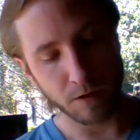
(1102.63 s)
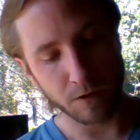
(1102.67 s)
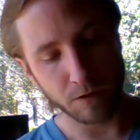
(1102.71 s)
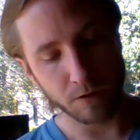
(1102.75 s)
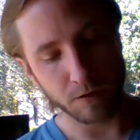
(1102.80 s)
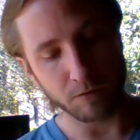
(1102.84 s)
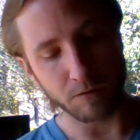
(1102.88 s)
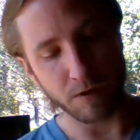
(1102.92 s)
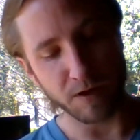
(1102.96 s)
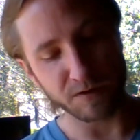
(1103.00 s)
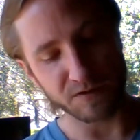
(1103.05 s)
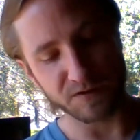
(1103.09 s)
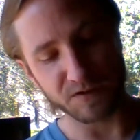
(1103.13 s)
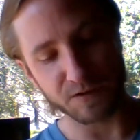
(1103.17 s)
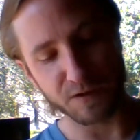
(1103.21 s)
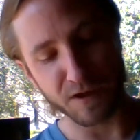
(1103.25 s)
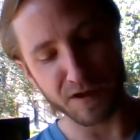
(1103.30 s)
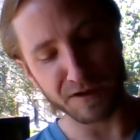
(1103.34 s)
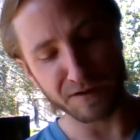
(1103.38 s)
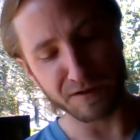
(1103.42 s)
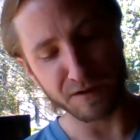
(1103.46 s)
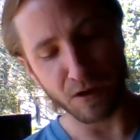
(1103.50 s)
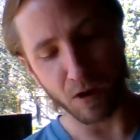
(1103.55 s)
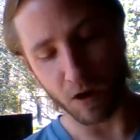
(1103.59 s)
Who else,
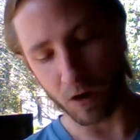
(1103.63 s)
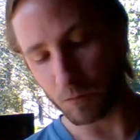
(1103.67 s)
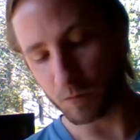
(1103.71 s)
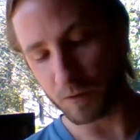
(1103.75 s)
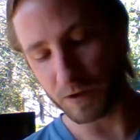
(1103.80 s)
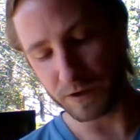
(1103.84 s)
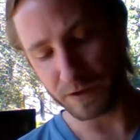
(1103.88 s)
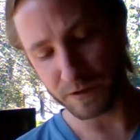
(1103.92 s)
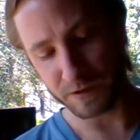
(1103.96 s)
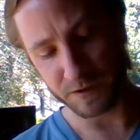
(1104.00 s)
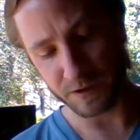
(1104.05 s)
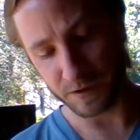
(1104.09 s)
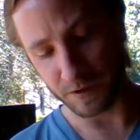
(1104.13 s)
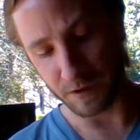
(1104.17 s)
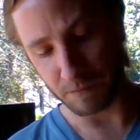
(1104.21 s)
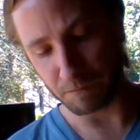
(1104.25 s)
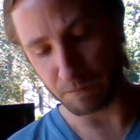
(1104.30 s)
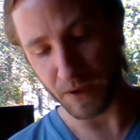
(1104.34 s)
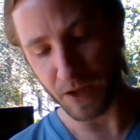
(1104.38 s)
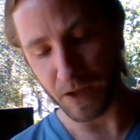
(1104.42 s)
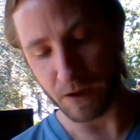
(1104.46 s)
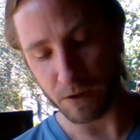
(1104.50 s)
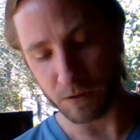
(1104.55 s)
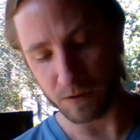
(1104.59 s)
then, are we to
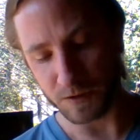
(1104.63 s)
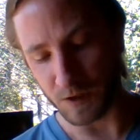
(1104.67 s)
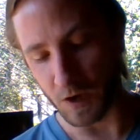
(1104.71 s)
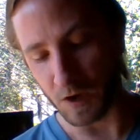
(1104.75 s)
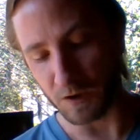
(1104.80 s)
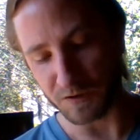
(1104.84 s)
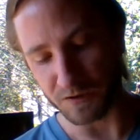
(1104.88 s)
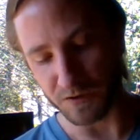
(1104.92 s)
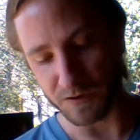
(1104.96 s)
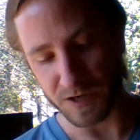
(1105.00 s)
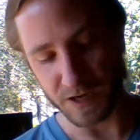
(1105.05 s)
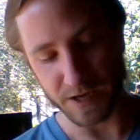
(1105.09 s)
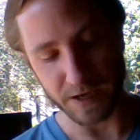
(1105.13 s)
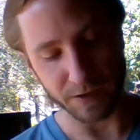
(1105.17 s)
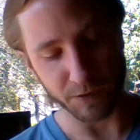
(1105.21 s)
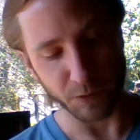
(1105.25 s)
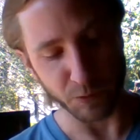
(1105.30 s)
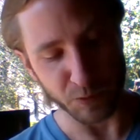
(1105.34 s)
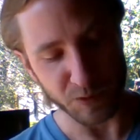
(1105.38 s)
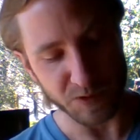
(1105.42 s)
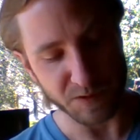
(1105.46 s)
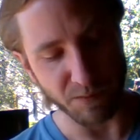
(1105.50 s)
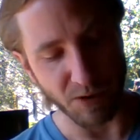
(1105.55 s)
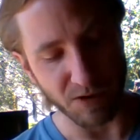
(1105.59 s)
compel to undertake the
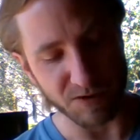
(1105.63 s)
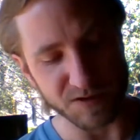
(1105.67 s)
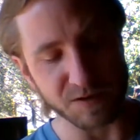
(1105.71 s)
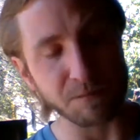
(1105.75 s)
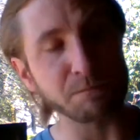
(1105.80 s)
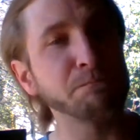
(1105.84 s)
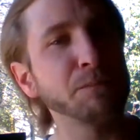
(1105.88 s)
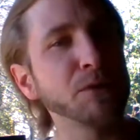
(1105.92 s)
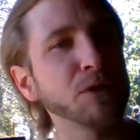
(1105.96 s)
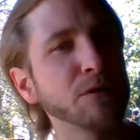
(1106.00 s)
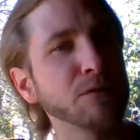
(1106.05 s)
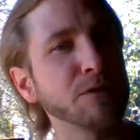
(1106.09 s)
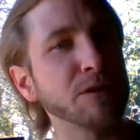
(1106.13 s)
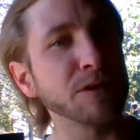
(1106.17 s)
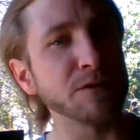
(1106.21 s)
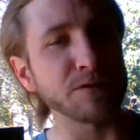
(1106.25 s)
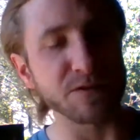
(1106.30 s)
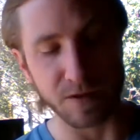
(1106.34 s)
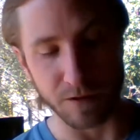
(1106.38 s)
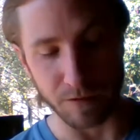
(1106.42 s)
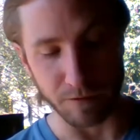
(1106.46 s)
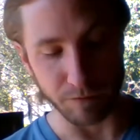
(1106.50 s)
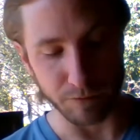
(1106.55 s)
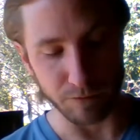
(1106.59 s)

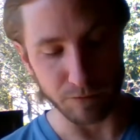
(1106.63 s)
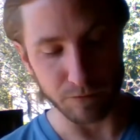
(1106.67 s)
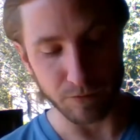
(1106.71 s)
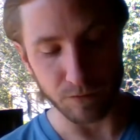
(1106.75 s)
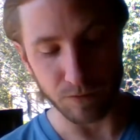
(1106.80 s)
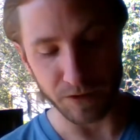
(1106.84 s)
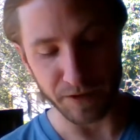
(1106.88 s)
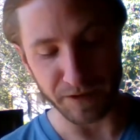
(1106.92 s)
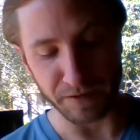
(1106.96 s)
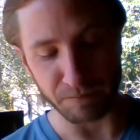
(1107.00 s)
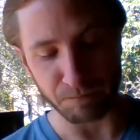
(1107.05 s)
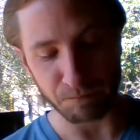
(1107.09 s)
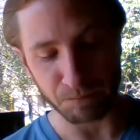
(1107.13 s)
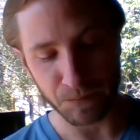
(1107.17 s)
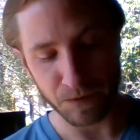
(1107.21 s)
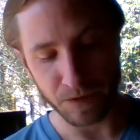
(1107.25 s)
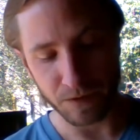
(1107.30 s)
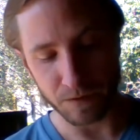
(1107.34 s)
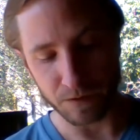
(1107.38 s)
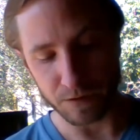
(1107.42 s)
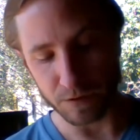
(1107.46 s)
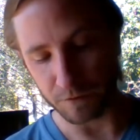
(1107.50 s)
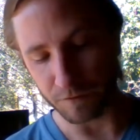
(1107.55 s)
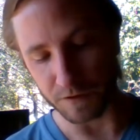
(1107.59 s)
responsibilities of ruling
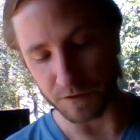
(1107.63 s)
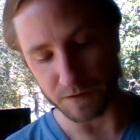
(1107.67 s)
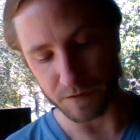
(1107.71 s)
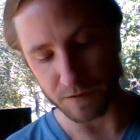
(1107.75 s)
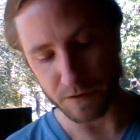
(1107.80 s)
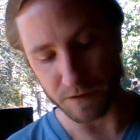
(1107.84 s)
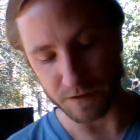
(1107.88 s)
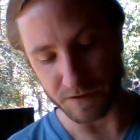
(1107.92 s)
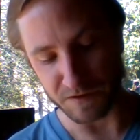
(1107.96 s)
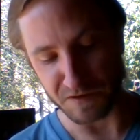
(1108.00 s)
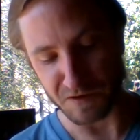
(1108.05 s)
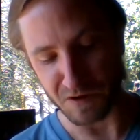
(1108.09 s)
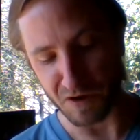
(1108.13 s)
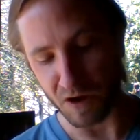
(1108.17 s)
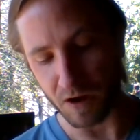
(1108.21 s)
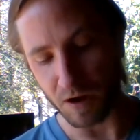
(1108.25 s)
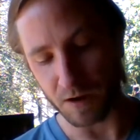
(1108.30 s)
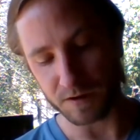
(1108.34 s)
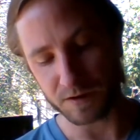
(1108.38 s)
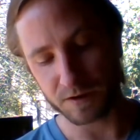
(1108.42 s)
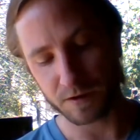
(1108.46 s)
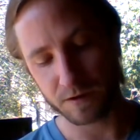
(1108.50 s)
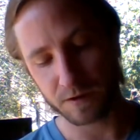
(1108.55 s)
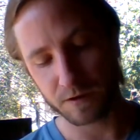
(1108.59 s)
if it is
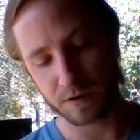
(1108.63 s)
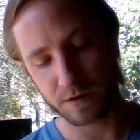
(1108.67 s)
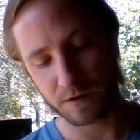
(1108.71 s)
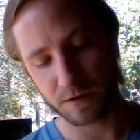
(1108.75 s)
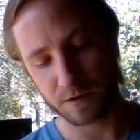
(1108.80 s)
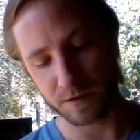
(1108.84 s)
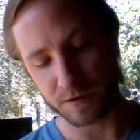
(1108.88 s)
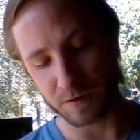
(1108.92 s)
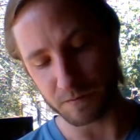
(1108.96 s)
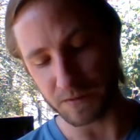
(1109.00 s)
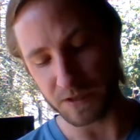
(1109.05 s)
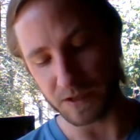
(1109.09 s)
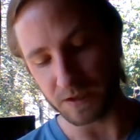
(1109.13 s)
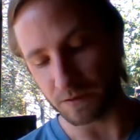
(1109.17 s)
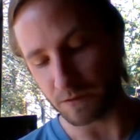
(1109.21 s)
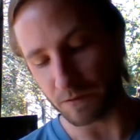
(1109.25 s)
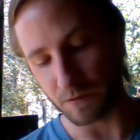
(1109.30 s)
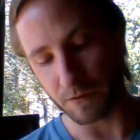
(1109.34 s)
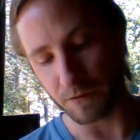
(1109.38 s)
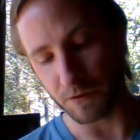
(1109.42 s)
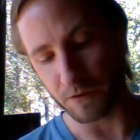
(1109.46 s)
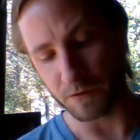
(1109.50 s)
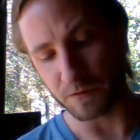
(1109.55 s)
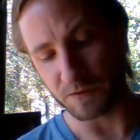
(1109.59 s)
not to be
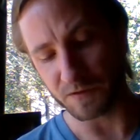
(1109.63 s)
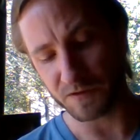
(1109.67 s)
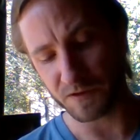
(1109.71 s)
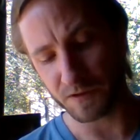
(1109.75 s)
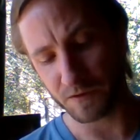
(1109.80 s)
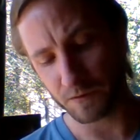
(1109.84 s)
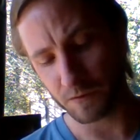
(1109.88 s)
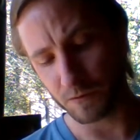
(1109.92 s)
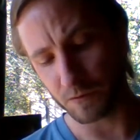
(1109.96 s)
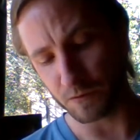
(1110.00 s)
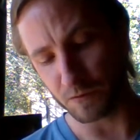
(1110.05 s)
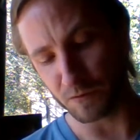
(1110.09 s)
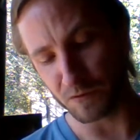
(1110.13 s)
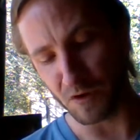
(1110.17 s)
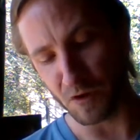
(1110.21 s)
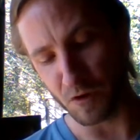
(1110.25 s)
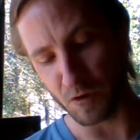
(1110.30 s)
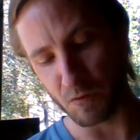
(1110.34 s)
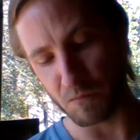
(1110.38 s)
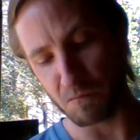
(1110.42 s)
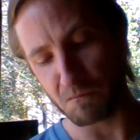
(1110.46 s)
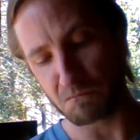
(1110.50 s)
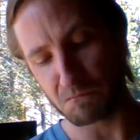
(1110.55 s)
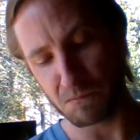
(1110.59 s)
those who
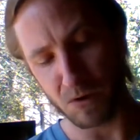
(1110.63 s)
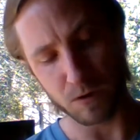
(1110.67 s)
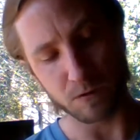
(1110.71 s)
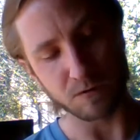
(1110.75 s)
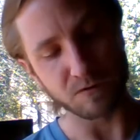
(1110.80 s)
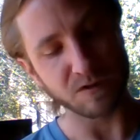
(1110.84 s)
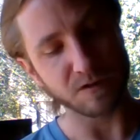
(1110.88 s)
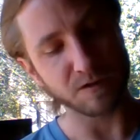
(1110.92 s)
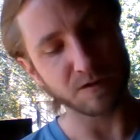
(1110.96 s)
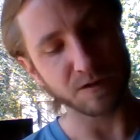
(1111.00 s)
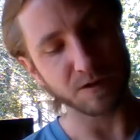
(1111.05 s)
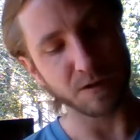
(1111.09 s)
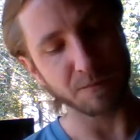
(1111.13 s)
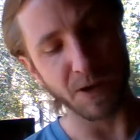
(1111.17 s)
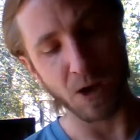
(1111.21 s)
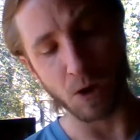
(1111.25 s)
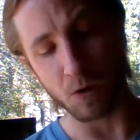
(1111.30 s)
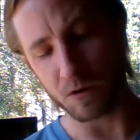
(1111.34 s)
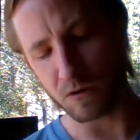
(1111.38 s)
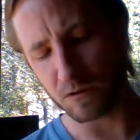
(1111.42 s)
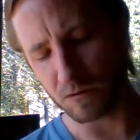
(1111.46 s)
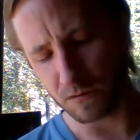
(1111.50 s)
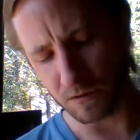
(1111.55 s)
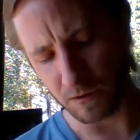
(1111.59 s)
know most
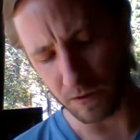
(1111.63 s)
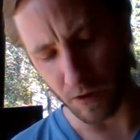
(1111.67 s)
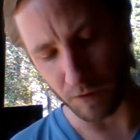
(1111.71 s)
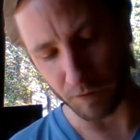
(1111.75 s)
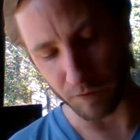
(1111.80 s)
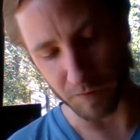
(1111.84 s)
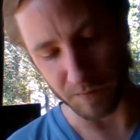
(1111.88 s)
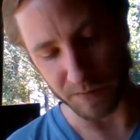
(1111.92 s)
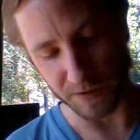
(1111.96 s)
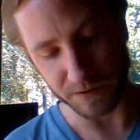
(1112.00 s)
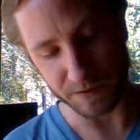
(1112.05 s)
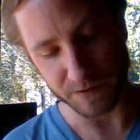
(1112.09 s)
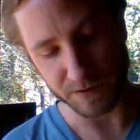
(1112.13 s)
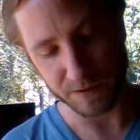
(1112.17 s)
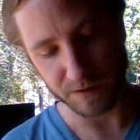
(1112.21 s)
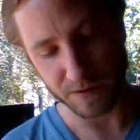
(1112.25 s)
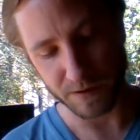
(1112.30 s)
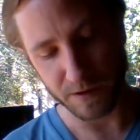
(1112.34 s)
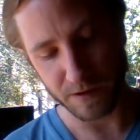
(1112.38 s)
about good government